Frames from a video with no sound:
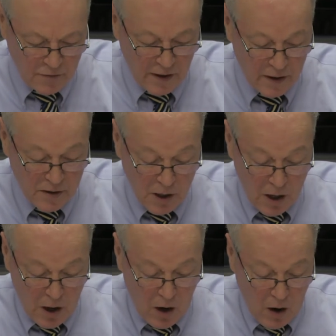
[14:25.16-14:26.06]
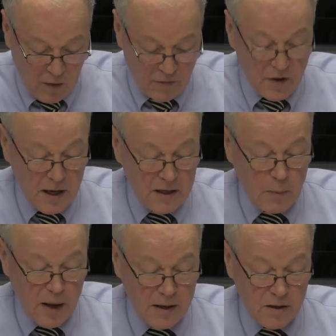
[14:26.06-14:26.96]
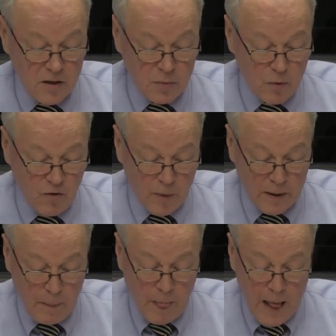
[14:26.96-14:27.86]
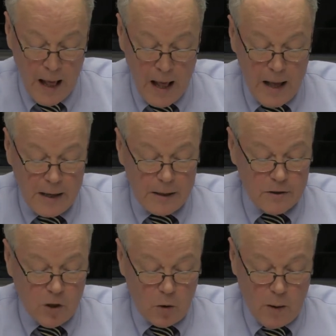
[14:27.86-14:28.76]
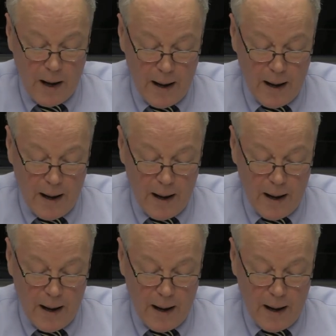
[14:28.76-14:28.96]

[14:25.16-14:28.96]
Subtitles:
figures of the independence movement. So